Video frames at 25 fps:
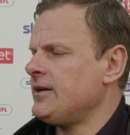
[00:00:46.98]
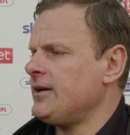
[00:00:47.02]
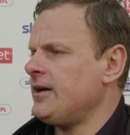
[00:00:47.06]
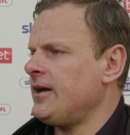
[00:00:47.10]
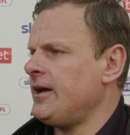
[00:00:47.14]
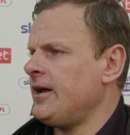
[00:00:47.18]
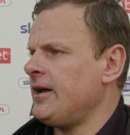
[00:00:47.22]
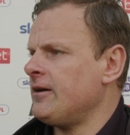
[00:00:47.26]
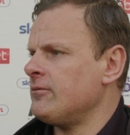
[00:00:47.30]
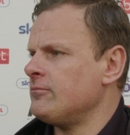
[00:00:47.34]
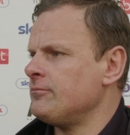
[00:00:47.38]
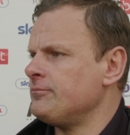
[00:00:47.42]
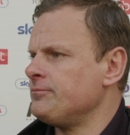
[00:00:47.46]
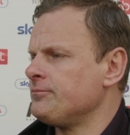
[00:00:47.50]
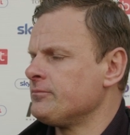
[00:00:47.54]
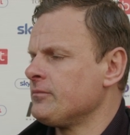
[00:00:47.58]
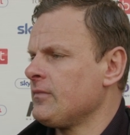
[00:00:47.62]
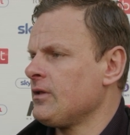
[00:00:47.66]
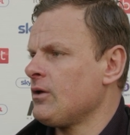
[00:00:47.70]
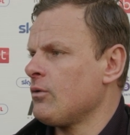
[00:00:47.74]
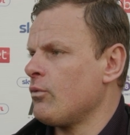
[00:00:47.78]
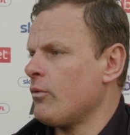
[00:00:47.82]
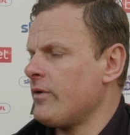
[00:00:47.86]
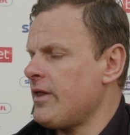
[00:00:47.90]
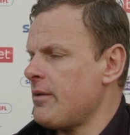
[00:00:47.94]
Um,
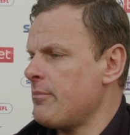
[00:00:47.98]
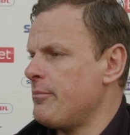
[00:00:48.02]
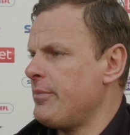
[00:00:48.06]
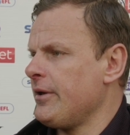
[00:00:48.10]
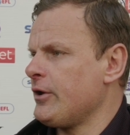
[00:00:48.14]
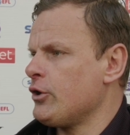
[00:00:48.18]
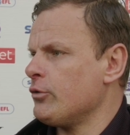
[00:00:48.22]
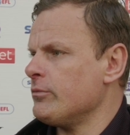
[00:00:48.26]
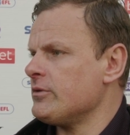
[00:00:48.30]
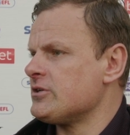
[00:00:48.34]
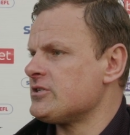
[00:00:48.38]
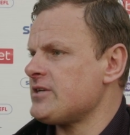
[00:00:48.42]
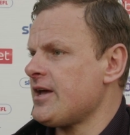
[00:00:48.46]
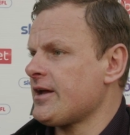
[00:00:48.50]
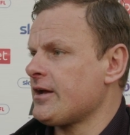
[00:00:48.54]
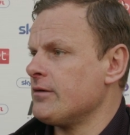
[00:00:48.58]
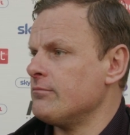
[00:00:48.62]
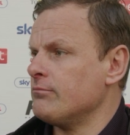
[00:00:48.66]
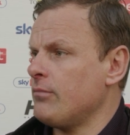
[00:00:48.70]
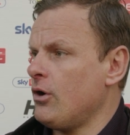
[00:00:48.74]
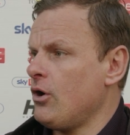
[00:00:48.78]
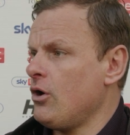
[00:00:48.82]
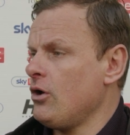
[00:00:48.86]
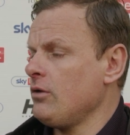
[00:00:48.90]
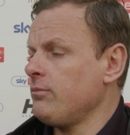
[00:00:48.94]
we then pick up the
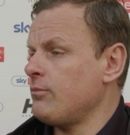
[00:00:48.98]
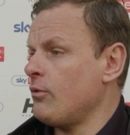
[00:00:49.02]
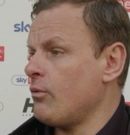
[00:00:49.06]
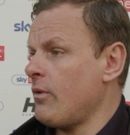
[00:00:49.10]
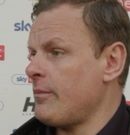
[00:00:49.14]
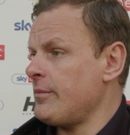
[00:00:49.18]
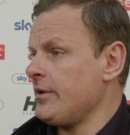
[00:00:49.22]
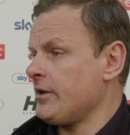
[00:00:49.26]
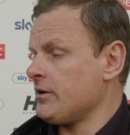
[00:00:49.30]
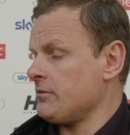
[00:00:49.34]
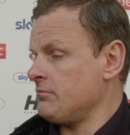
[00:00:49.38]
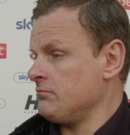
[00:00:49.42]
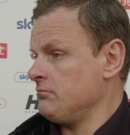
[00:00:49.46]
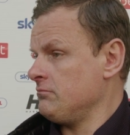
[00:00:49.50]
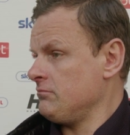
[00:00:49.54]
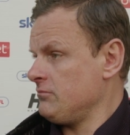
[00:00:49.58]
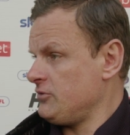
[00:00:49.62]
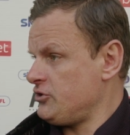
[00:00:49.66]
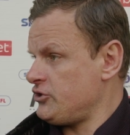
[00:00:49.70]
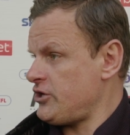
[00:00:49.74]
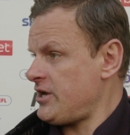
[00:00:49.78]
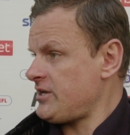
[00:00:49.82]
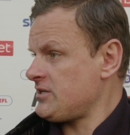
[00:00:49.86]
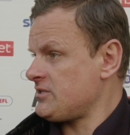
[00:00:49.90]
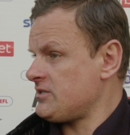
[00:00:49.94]
second ball, but when we can
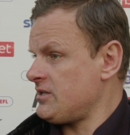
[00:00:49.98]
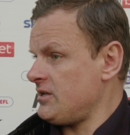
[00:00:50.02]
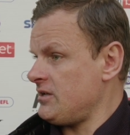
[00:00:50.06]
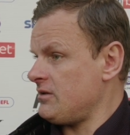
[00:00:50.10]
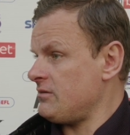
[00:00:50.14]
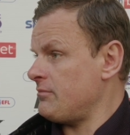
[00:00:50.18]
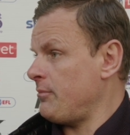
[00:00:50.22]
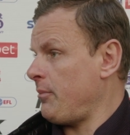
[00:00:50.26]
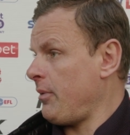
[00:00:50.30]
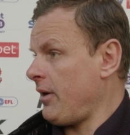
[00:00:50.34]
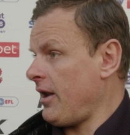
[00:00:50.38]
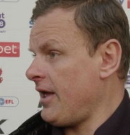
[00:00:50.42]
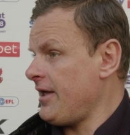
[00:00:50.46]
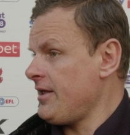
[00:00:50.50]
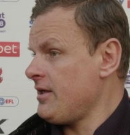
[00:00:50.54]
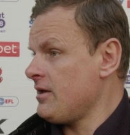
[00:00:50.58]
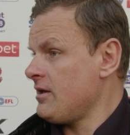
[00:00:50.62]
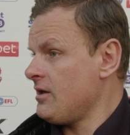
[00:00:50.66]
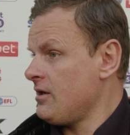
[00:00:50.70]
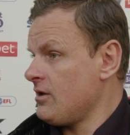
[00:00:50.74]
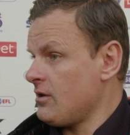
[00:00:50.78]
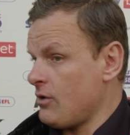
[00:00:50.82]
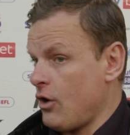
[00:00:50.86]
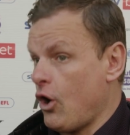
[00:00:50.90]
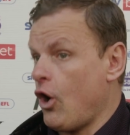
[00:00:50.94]
chest it and play,
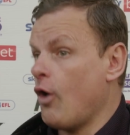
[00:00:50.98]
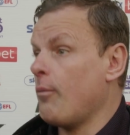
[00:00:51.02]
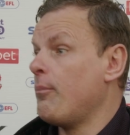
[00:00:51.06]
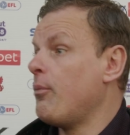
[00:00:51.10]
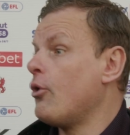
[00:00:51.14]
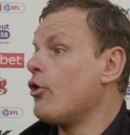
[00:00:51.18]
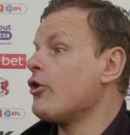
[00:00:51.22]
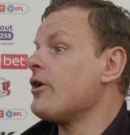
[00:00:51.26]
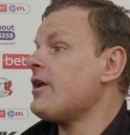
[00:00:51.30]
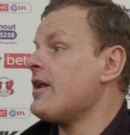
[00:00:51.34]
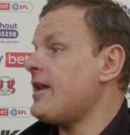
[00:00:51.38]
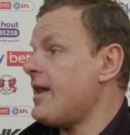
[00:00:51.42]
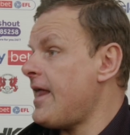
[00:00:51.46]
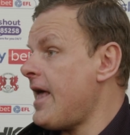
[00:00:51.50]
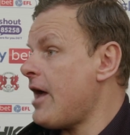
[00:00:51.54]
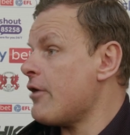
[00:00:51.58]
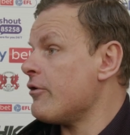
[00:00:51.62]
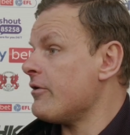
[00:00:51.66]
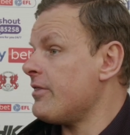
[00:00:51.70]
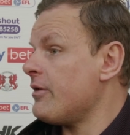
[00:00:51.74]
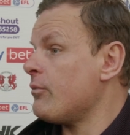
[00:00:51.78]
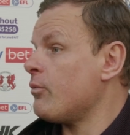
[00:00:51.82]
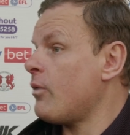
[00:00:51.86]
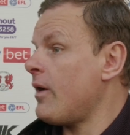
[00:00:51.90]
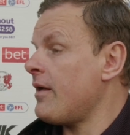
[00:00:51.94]
or put it in an
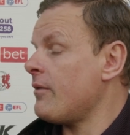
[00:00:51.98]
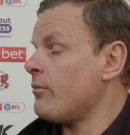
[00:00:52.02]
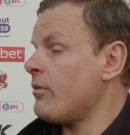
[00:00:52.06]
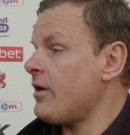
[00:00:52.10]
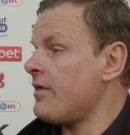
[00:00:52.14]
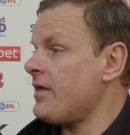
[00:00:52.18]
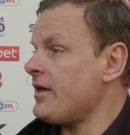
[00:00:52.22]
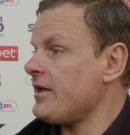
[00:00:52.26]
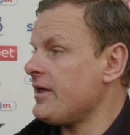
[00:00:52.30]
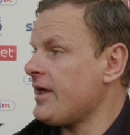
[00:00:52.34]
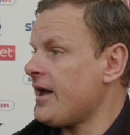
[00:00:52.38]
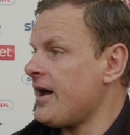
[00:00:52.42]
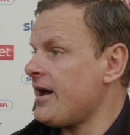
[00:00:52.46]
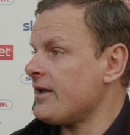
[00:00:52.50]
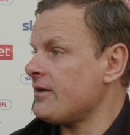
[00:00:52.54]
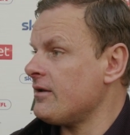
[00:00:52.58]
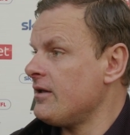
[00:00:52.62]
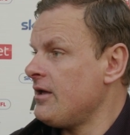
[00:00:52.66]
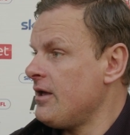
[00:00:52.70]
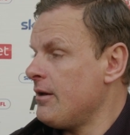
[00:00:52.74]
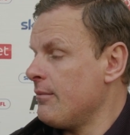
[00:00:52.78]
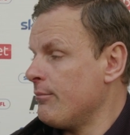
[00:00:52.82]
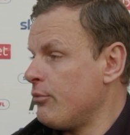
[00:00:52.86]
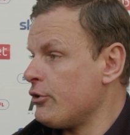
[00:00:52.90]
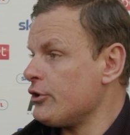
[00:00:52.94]
area that where, where they can't
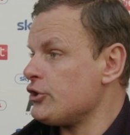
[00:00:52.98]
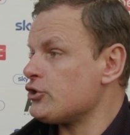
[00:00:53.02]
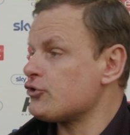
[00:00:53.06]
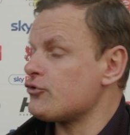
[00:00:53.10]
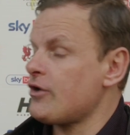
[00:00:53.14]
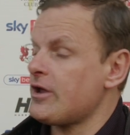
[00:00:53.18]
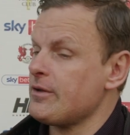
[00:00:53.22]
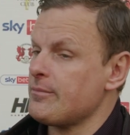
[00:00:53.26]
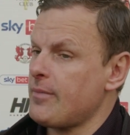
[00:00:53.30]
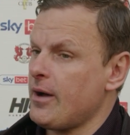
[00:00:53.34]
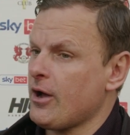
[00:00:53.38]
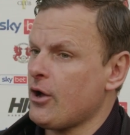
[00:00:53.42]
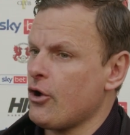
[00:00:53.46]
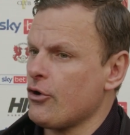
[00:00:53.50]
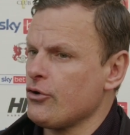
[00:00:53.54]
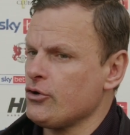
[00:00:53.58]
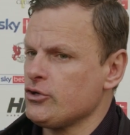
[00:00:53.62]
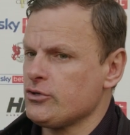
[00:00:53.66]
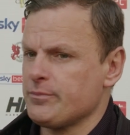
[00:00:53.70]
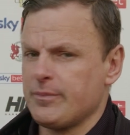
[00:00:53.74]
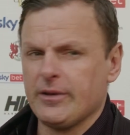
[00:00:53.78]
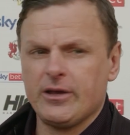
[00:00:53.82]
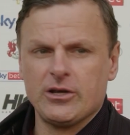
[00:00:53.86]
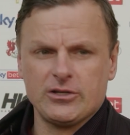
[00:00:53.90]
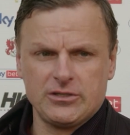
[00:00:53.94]
put it straight back on
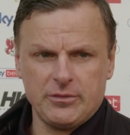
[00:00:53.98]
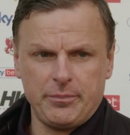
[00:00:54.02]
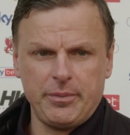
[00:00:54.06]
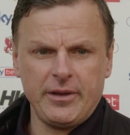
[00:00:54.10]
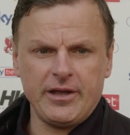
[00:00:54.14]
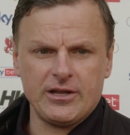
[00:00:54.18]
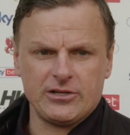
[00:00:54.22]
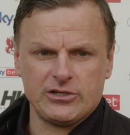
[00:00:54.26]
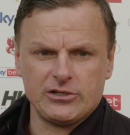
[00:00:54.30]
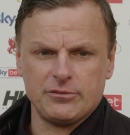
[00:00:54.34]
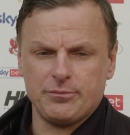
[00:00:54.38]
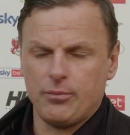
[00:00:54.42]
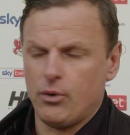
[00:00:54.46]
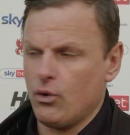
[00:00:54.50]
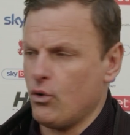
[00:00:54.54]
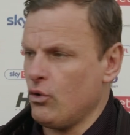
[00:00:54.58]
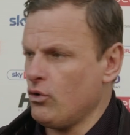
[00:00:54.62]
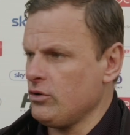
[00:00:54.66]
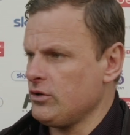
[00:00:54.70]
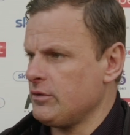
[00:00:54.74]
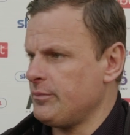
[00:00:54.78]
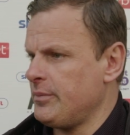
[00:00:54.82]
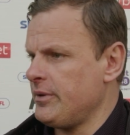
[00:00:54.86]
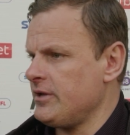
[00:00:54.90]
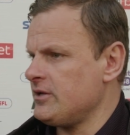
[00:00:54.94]
us because the pitch is poor,
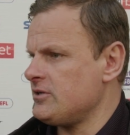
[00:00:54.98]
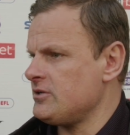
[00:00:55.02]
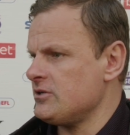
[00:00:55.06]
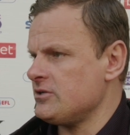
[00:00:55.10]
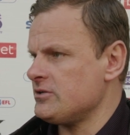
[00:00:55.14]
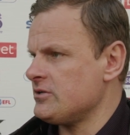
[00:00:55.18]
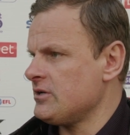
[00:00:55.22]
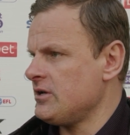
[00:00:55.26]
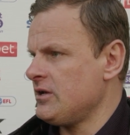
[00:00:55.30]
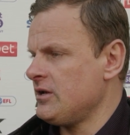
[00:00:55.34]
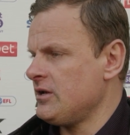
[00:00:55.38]
the pitch is